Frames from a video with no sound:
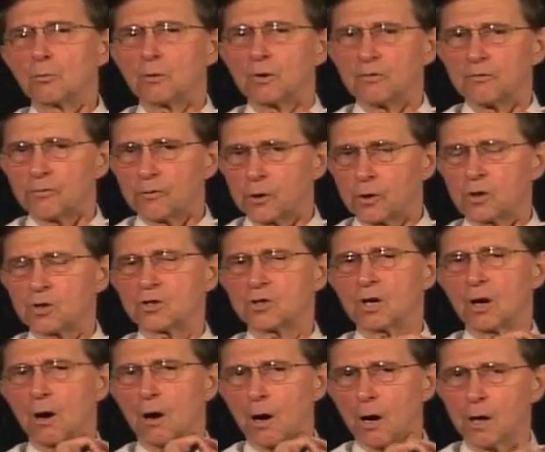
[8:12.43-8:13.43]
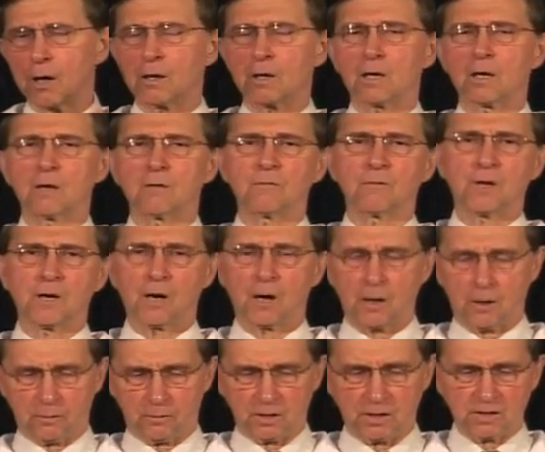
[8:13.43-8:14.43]
reversed hardening of the
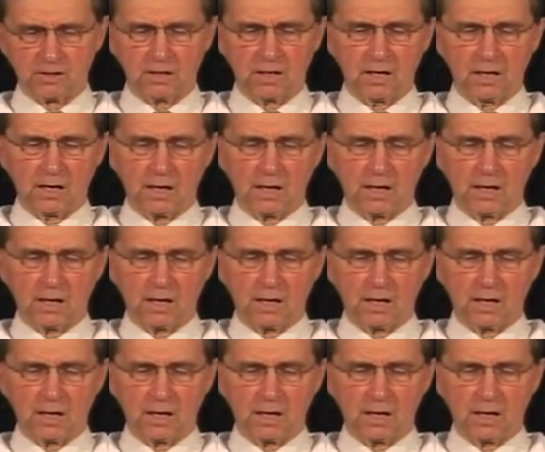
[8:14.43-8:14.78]
arteries.